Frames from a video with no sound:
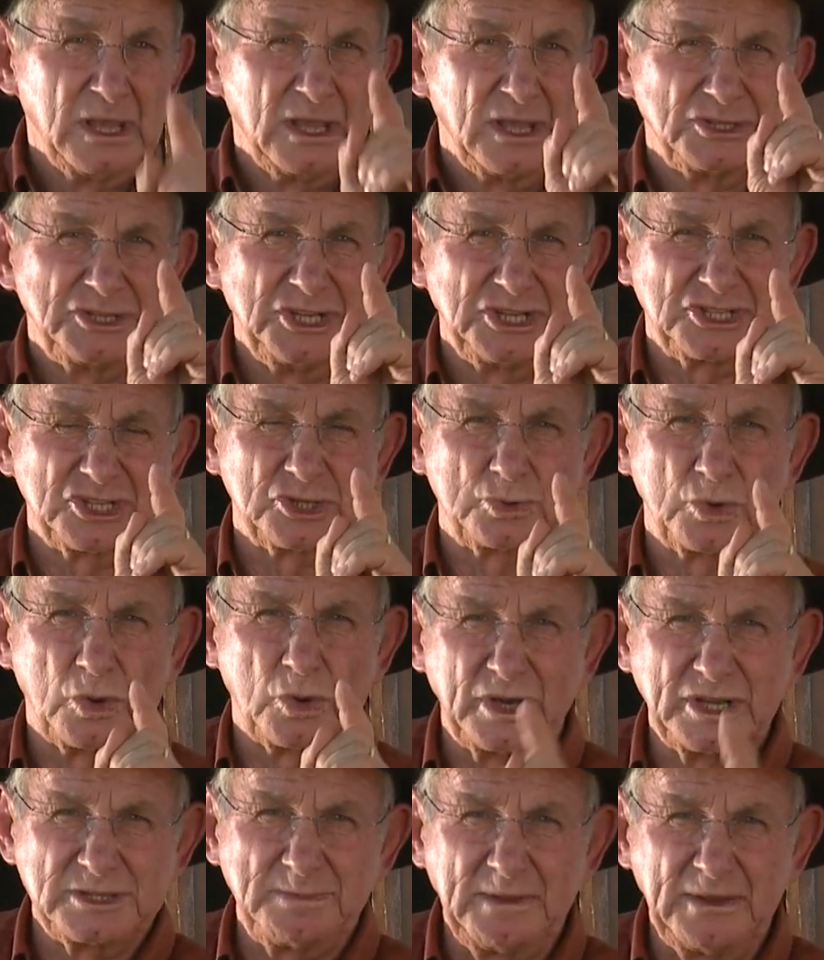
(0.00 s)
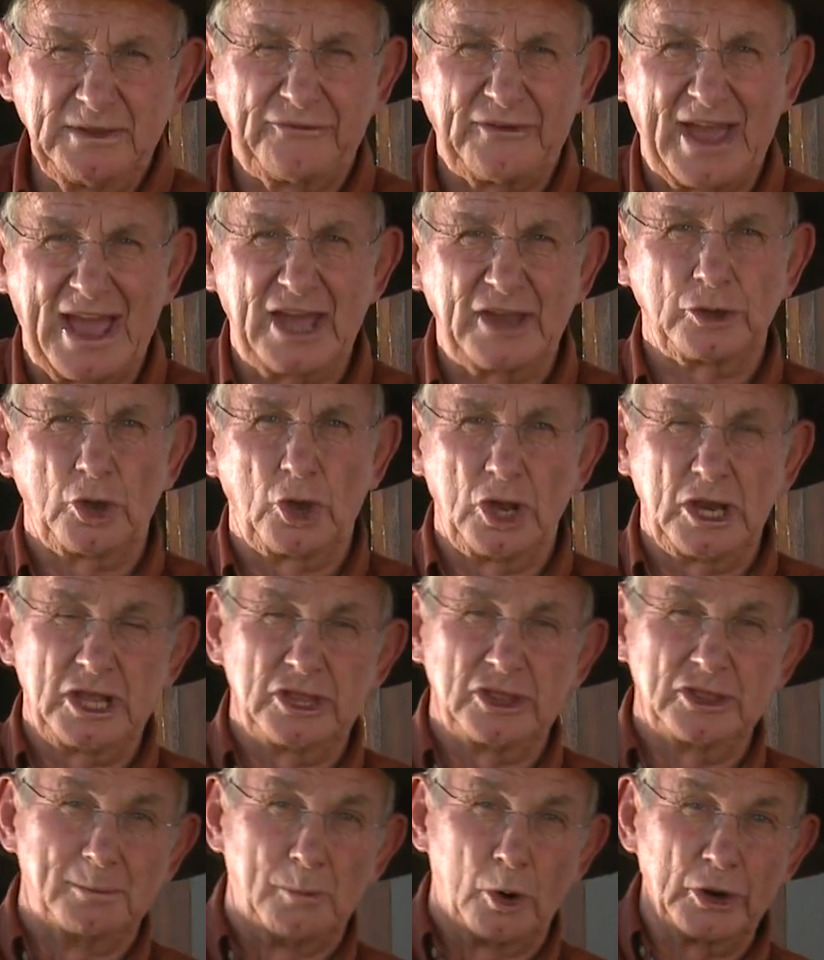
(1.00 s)
Jesus would always be found early
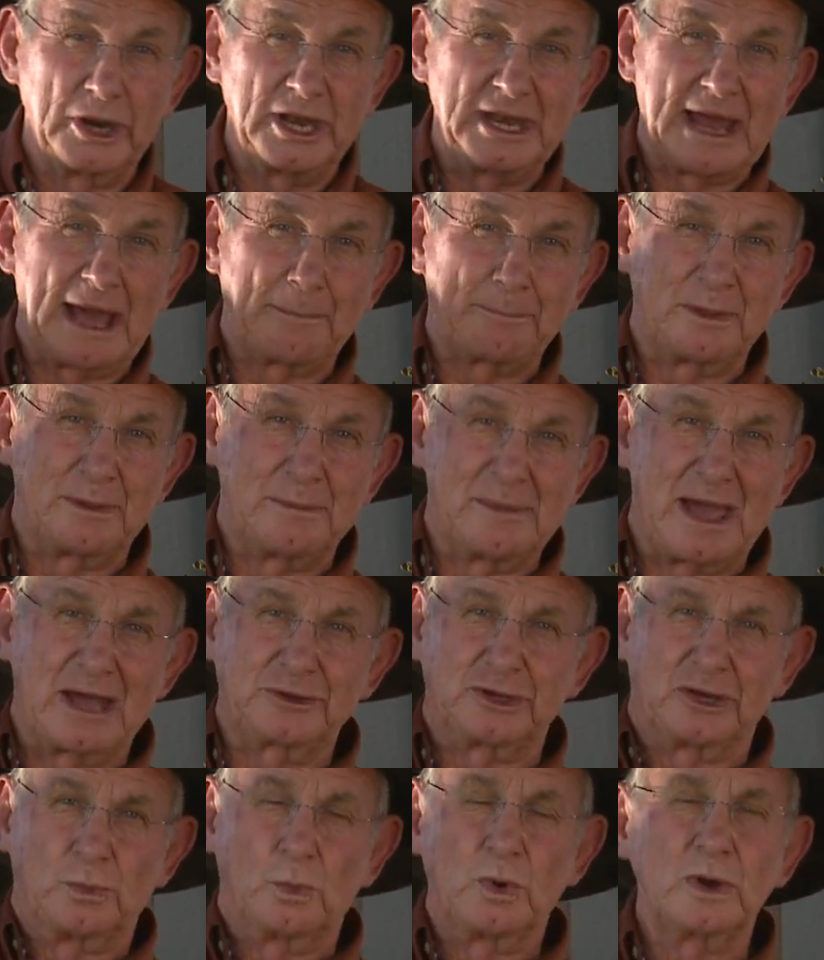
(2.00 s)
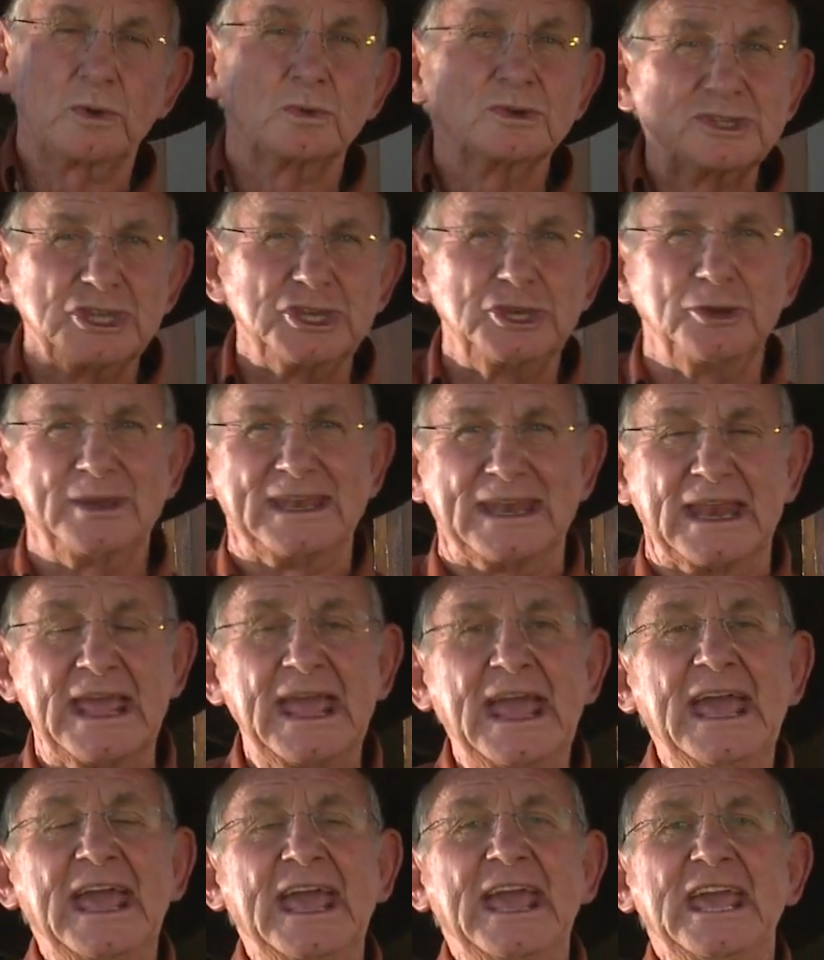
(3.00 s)
in the morning up the mountain. What was he doing?
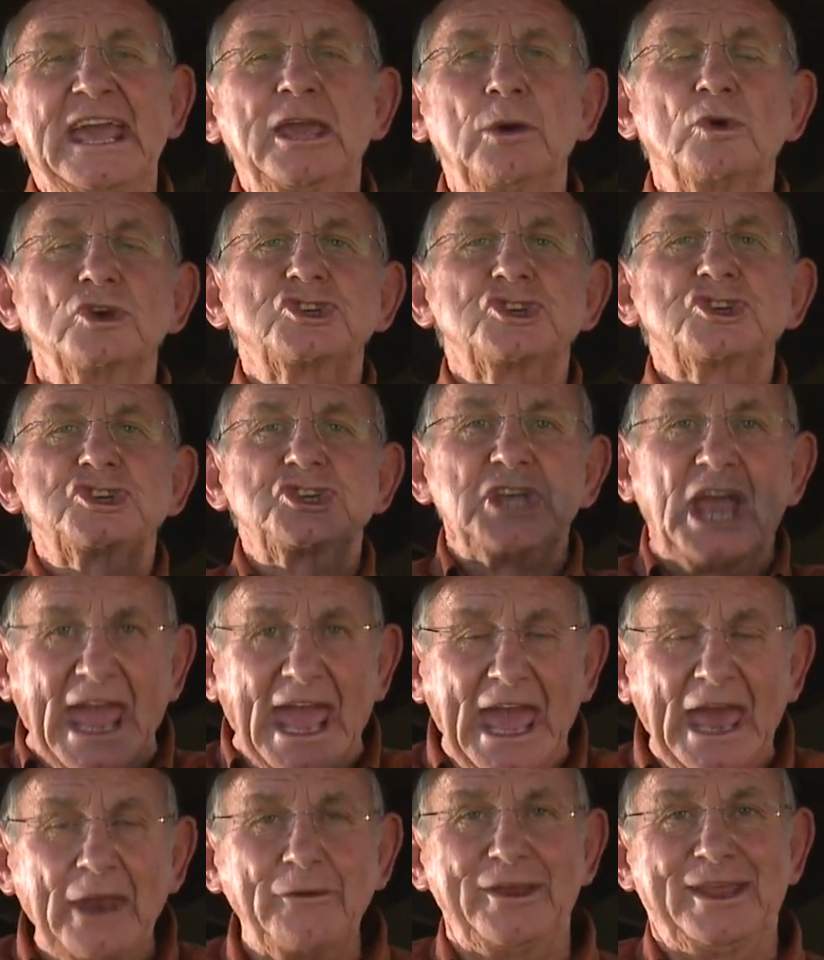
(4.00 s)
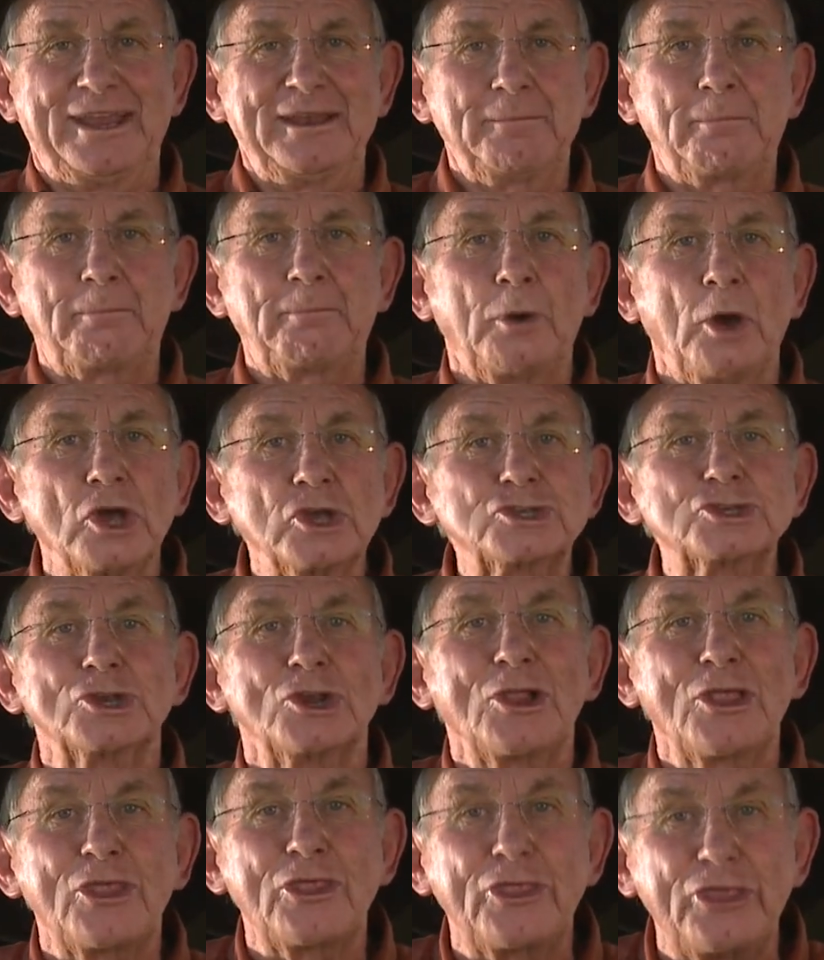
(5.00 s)
He was sharing
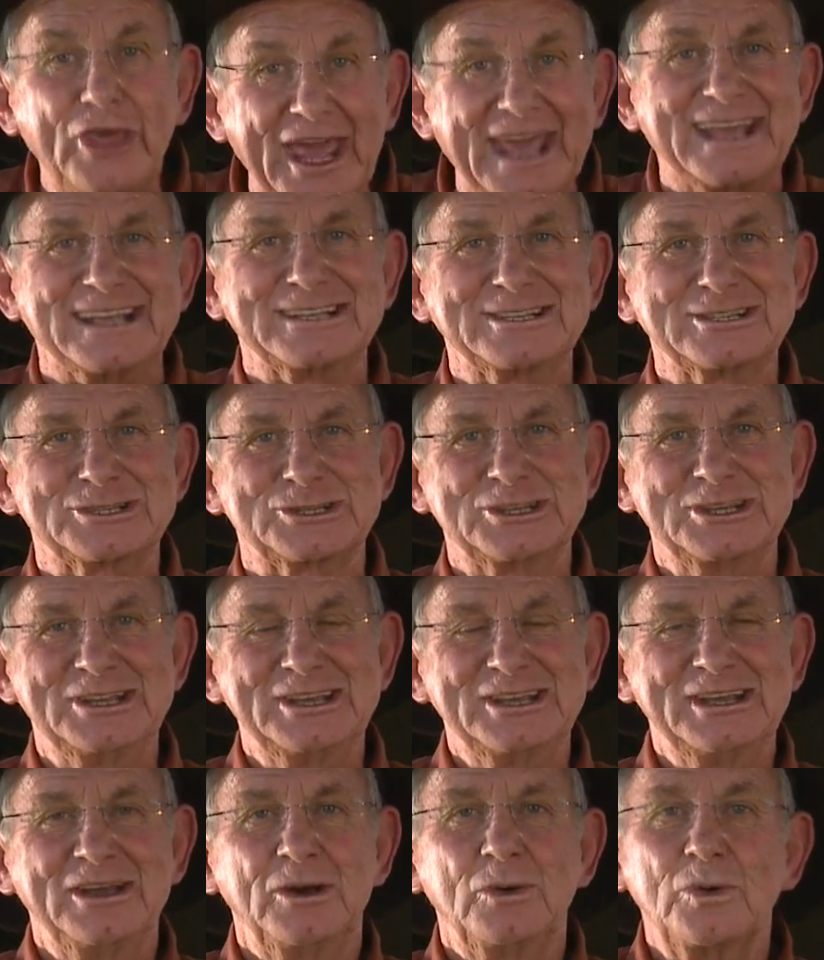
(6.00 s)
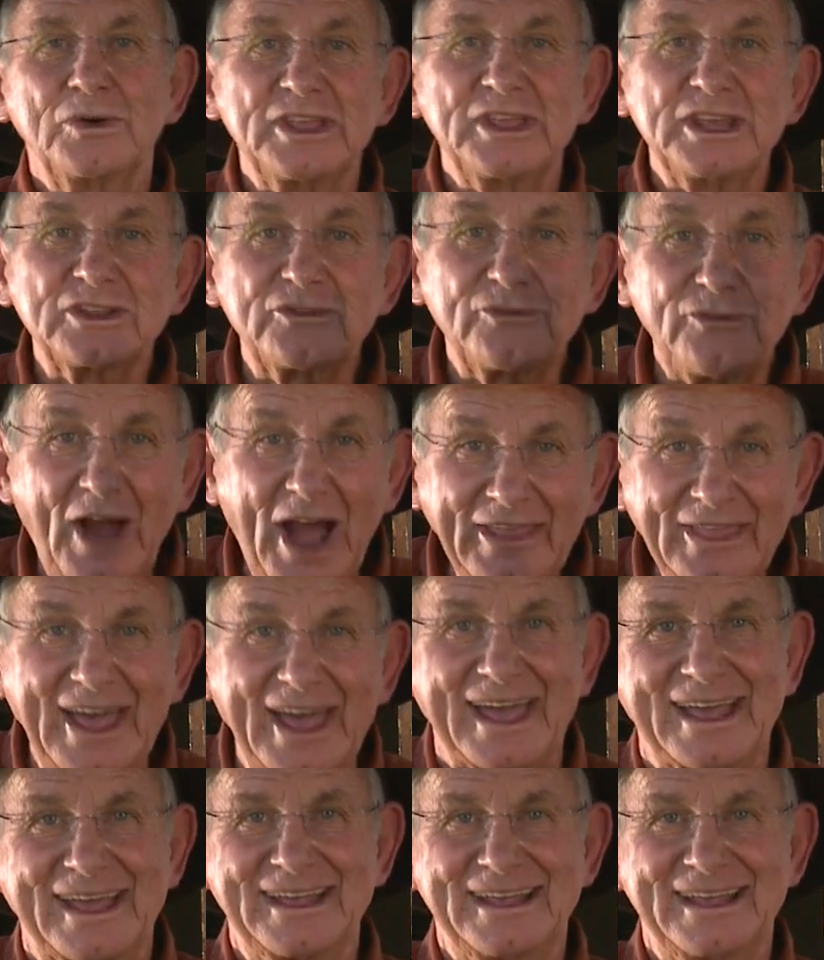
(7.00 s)
personal things with his Father.